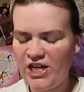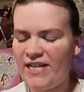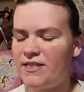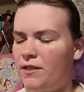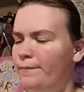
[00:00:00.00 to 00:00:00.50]

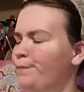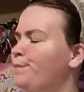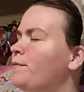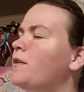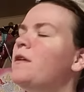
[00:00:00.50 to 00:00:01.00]
Jason.
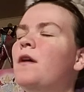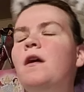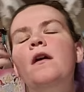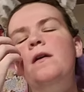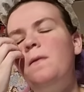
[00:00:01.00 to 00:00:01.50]

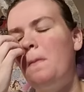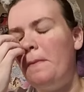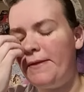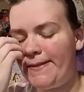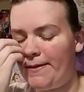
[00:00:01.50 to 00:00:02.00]

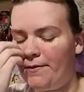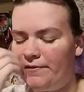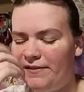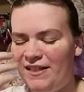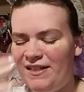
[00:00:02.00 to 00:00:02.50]

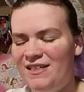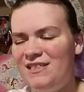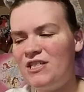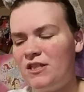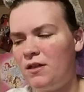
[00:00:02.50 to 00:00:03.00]
So, and it
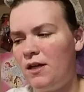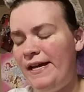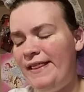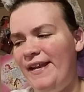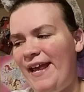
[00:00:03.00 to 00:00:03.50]
just
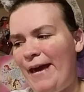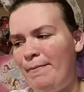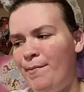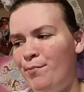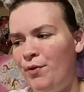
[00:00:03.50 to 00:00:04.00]
and then
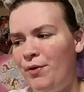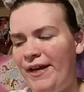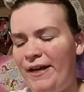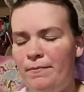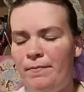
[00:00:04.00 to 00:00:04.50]
Amy
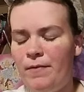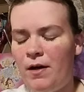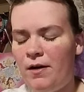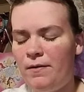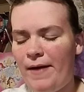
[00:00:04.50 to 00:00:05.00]
Bruni and
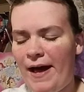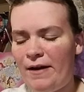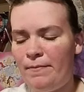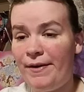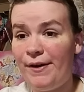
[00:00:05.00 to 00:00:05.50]
um,
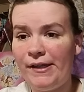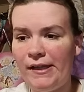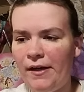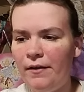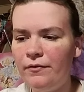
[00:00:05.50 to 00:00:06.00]
Adam Berry
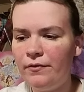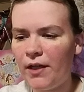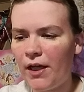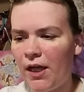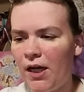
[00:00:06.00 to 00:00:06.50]
left,
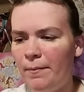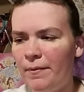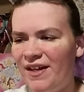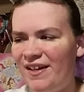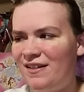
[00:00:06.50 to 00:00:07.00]
and I'm
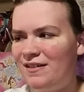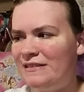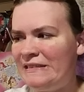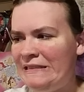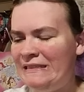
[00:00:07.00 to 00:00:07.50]
like,
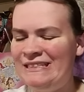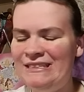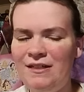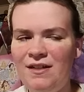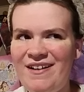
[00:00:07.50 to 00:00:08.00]

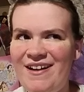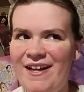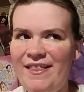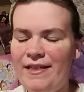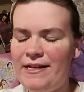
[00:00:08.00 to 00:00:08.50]

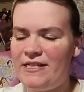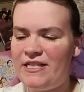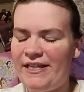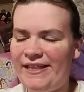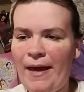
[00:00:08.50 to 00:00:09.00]
the
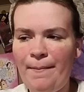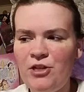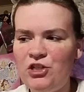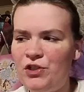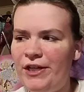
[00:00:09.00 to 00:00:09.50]
the
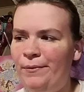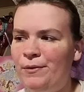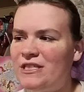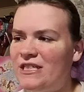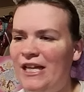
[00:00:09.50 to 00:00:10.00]
chemistry
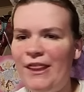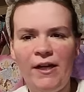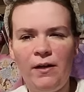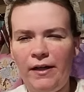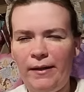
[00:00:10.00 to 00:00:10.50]
was not
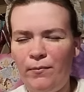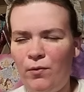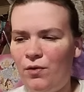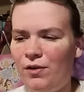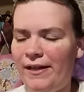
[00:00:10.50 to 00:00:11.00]
there
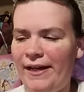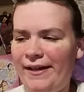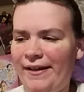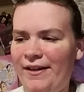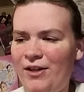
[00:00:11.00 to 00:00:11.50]
anymore. Like
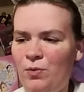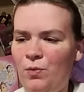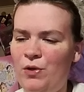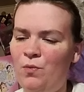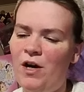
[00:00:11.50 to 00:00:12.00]
you
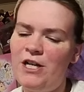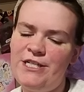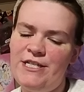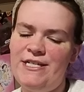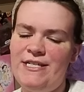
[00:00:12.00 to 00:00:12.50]
you
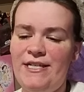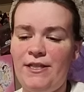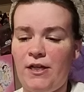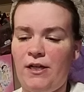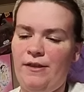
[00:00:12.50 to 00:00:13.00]
watched it to see
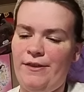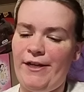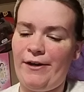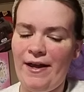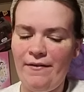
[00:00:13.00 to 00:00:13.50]
the
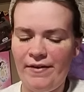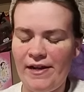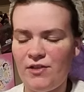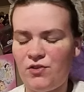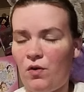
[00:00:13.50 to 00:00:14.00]
their
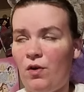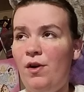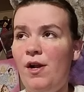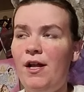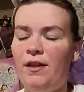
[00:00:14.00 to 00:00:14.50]
evidence or
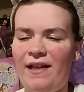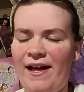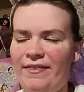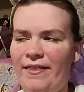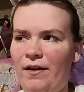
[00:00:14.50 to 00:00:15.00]

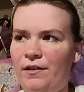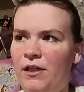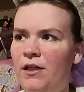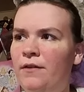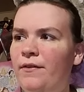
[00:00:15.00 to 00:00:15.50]
lack
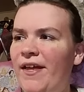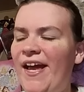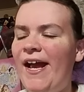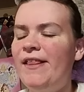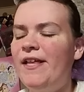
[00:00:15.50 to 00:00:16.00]
thereof,
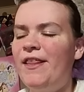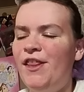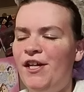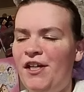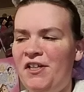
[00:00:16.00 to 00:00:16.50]
and
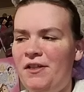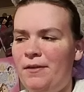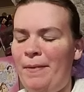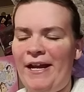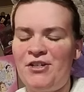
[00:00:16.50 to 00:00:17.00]
then the,
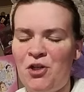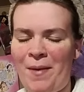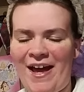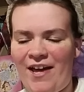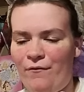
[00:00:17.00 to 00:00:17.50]
the banter
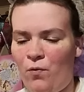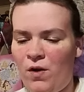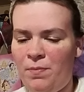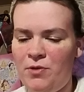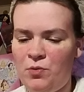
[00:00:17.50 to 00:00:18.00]
back and
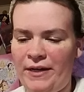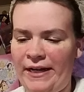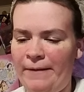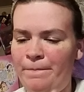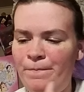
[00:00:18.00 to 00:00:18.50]
forth
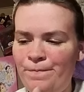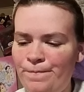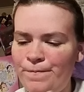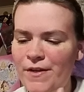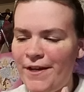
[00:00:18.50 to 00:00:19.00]
between,
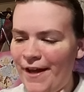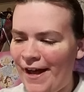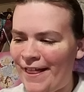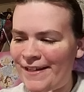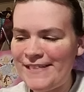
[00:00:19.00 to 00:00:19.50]

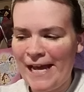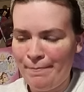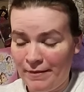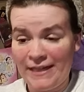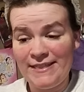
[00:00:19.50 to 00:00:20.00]
I liked
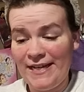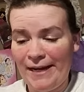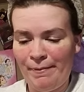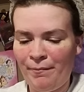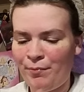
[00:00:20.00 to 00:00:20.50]
Amy, like I said,
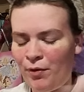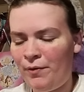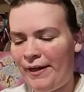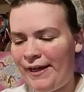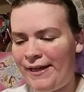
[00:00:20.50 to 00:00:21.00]
Amy
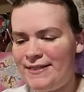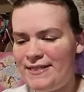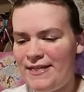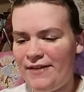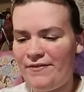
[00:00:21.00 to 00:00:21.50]
Bruni,
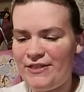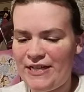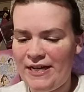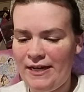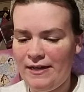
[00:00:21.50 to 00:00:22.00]
Stephen,
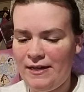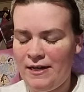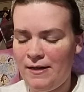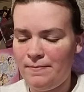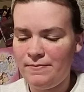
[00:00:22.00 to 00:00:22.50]
D
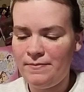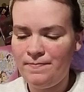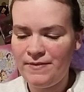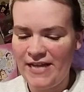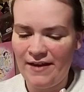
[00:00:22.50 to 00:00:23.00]
um,
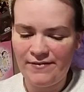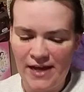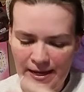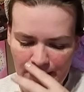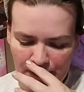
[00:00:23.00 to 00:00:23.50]
Dave
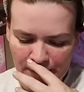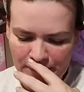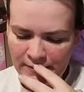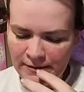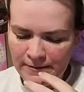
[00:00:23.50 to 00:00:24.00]
Tango,